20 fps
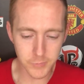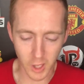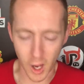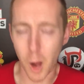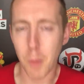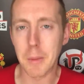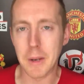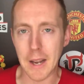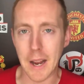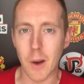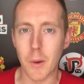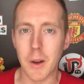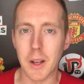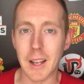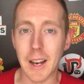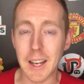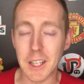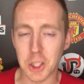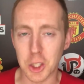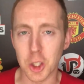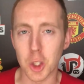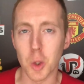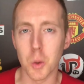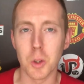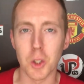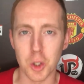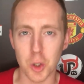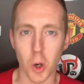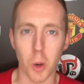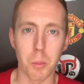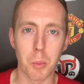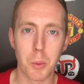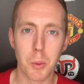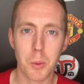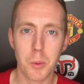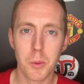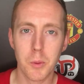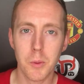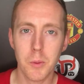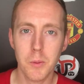coming out and actually doing the job
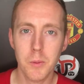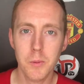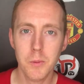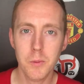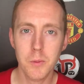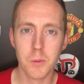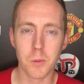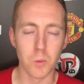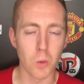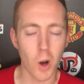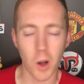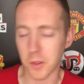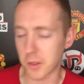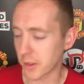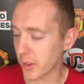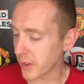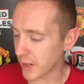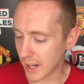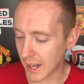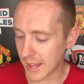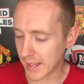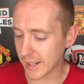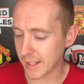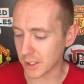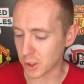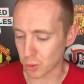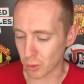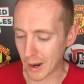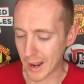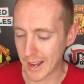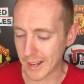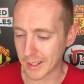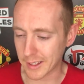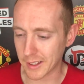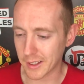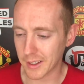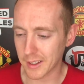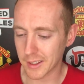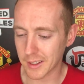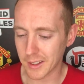rather than letting it
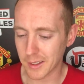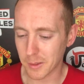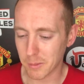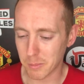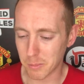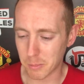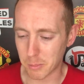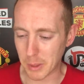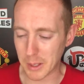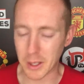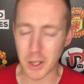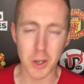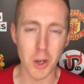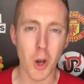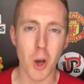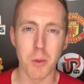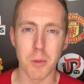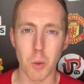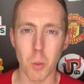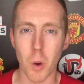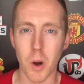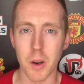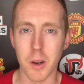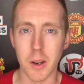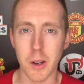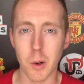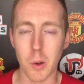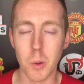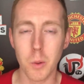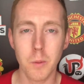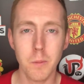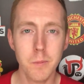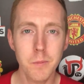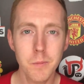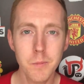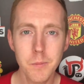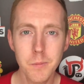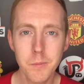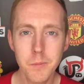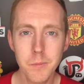drag, being a nervy 1 0.
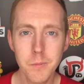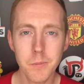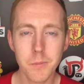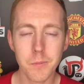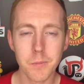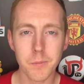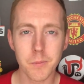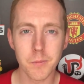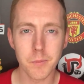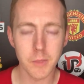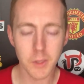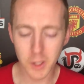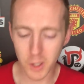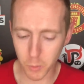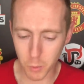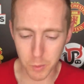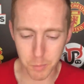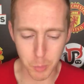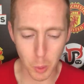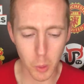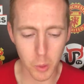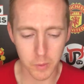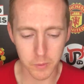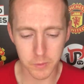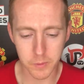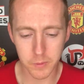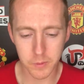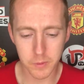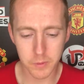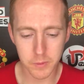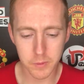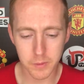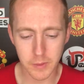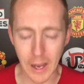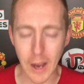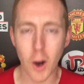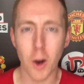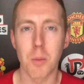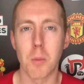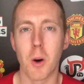You know, we've put
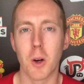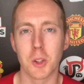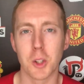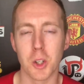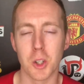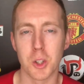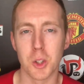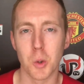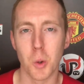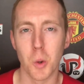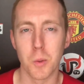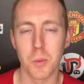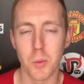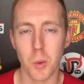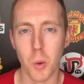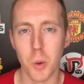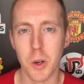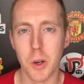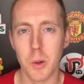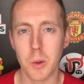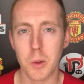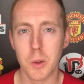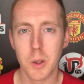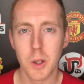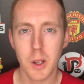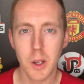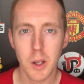Alkmaar to the sword 4 0.